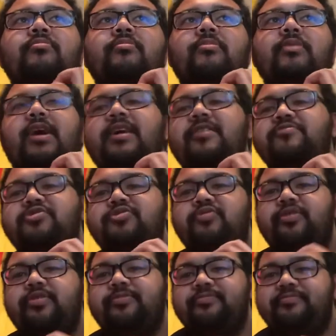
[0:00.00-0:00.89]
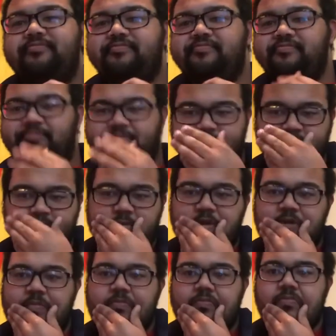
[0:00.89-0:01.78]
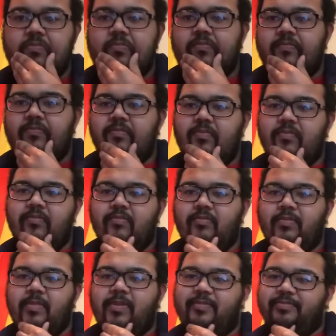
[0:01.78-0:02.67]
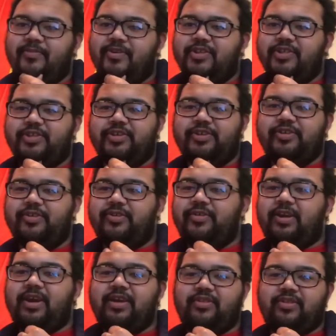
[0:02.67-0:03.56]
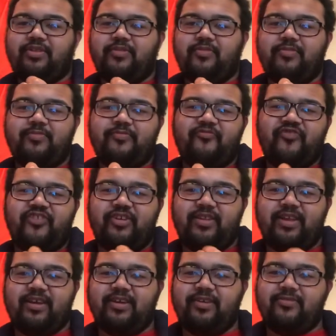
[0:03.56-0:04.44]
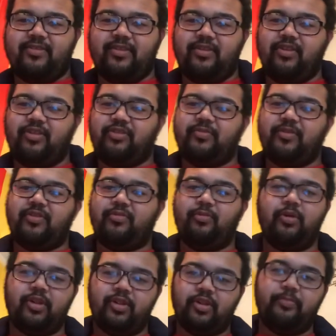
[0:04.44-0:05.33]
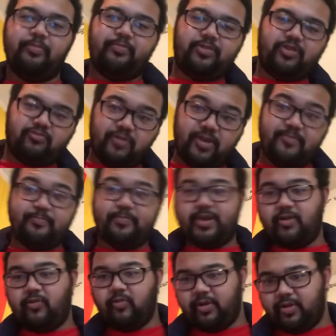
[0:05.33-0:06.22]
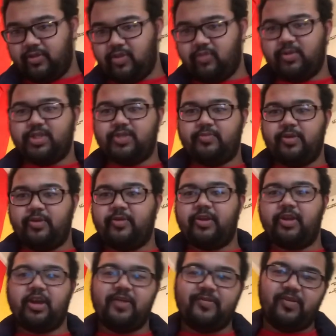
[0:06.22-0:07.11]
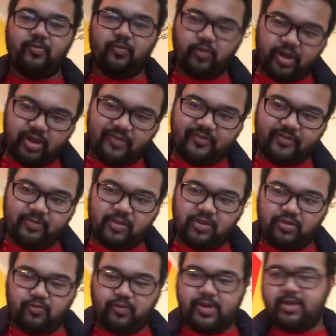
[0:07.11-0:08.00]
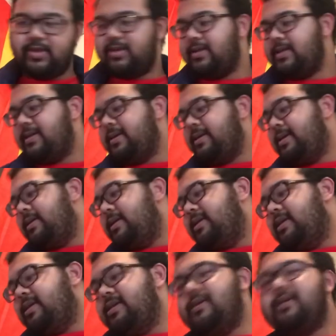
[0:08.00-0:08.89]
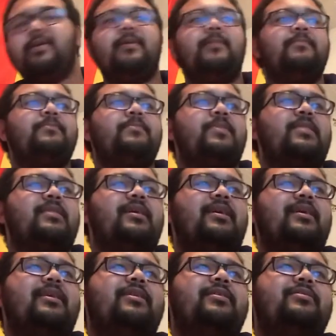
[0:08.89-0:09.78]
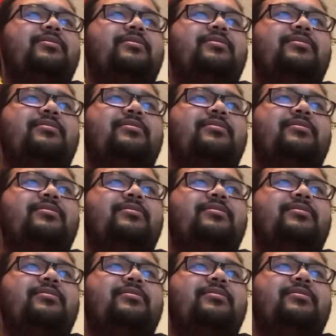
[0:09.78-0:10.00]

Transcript: kind of short, but I'm pretty sure you guys can figure that out, unless it's one of the three big ones, which we already covered one of them this week. And,